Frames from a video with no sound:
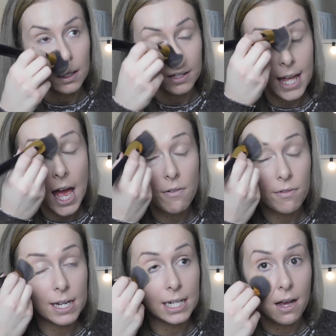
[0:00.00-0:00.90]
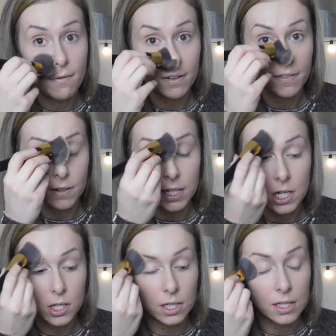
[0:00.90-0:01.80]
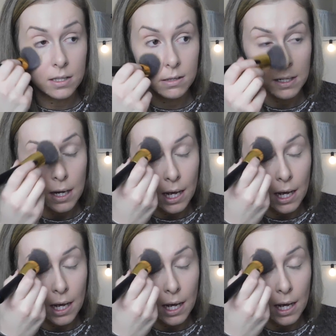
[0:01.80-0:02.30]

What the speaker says: They're really lovely foundations.